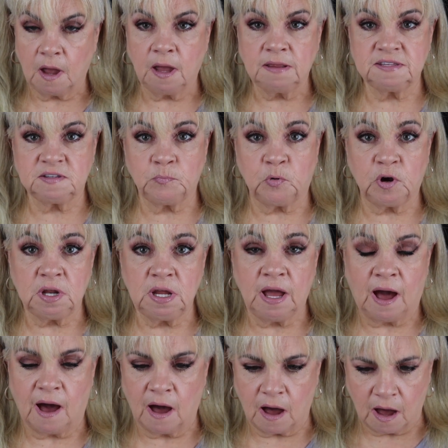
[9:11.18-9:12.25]
It's
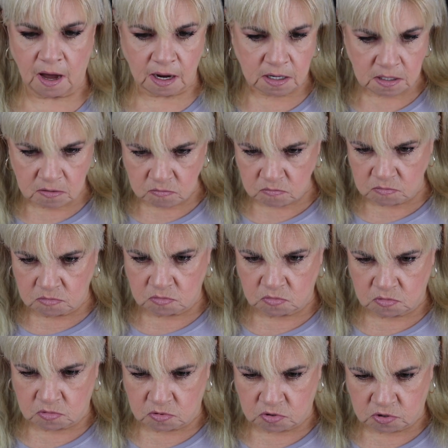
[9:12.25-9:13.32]
pretty. I
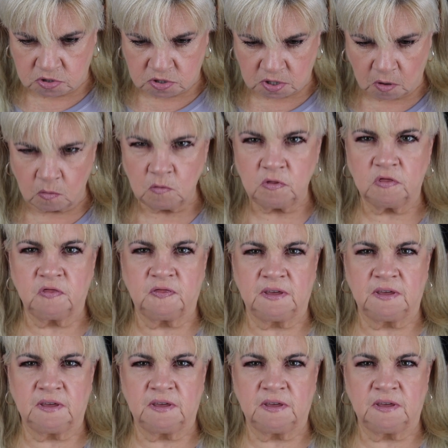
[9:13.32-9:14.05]
don't